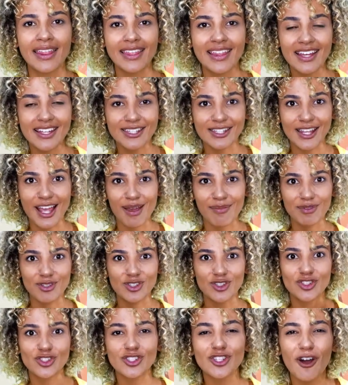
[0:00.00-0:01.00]
This game
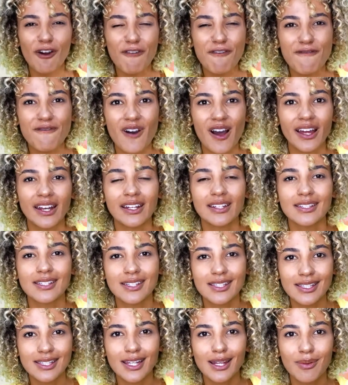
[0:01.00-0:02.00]
is so fun and
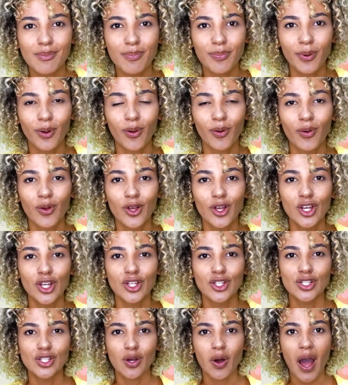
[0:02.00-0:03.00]
simple.
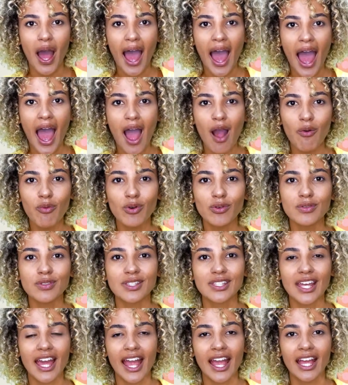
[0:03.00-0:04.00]
So I will
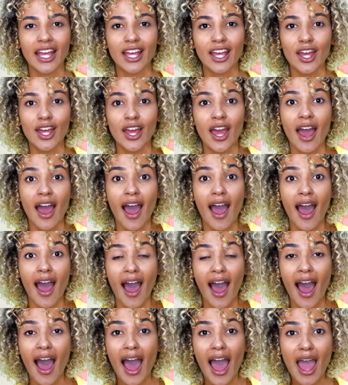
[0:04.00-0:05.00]
say
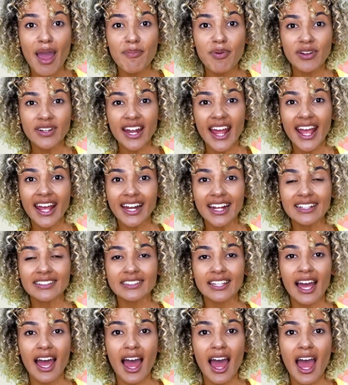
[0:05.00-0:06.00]

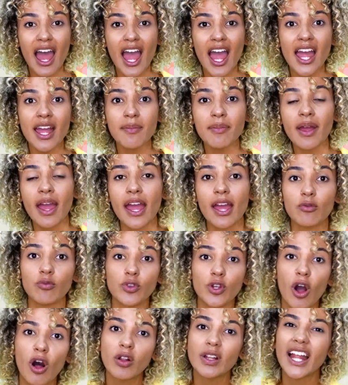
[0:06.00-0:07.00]
hibernating time, and
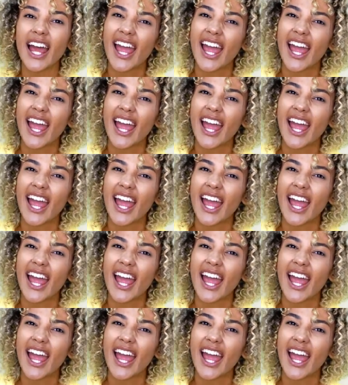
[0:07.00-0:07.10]
you'll